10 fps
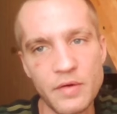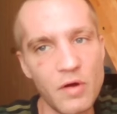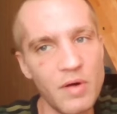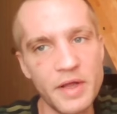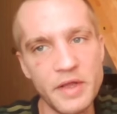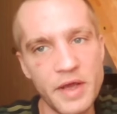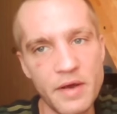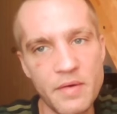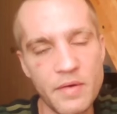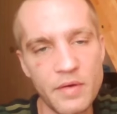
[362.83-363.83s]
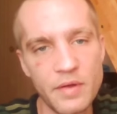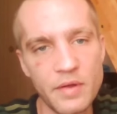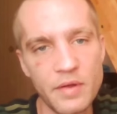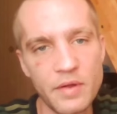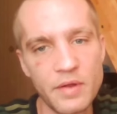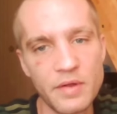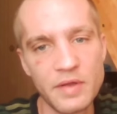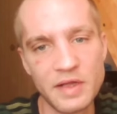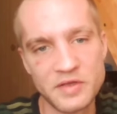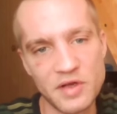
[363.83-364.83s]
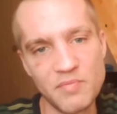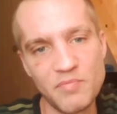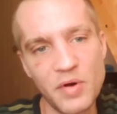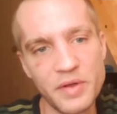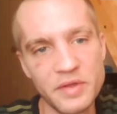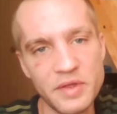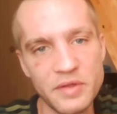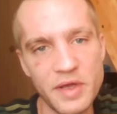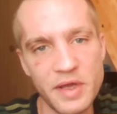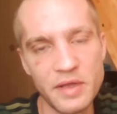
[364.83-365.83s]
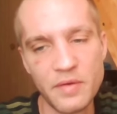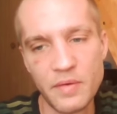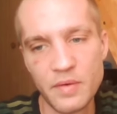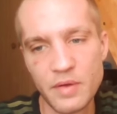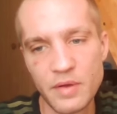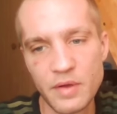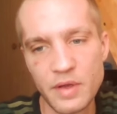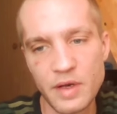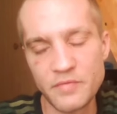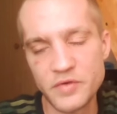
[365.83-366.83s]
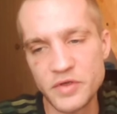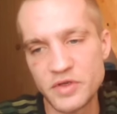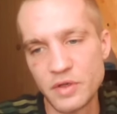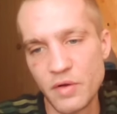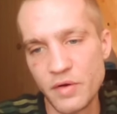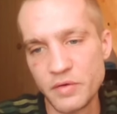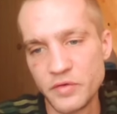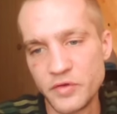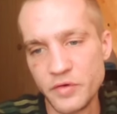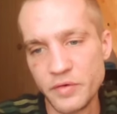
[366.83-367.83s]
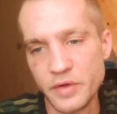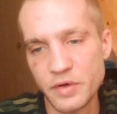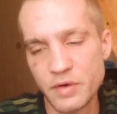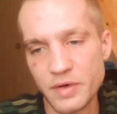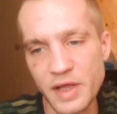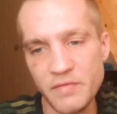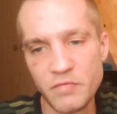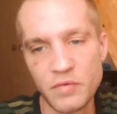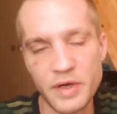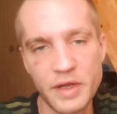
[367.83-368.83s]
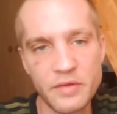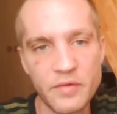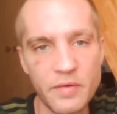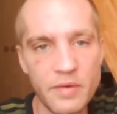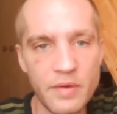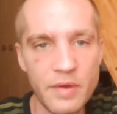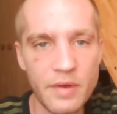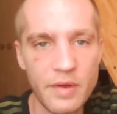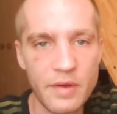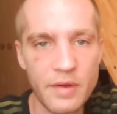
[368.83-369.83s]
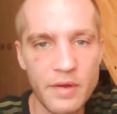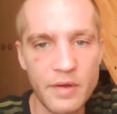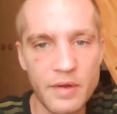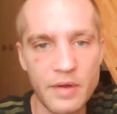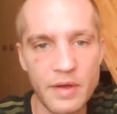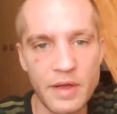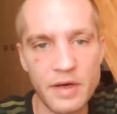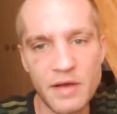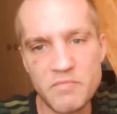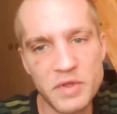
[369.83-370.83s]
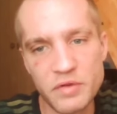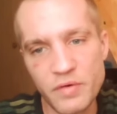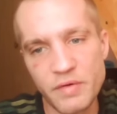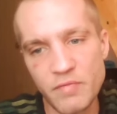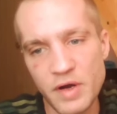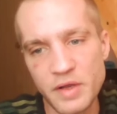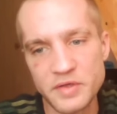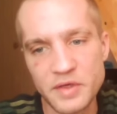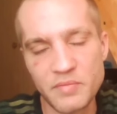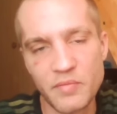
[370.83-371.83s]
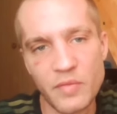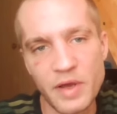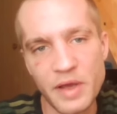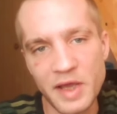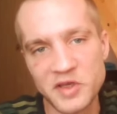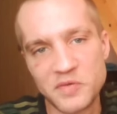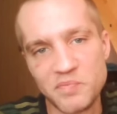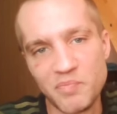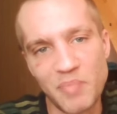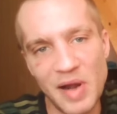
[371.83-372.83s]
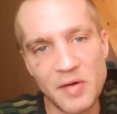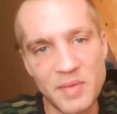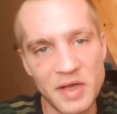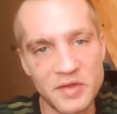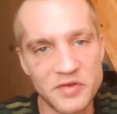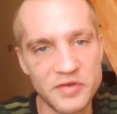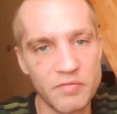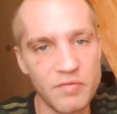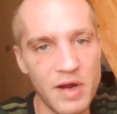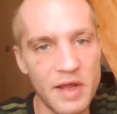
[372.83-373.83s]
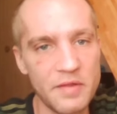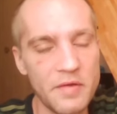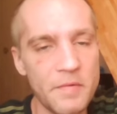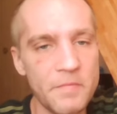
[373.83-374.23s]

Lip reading: No idea. At some point it did. And I've just learned to, you know, live with it. And I've been running some experiments, right?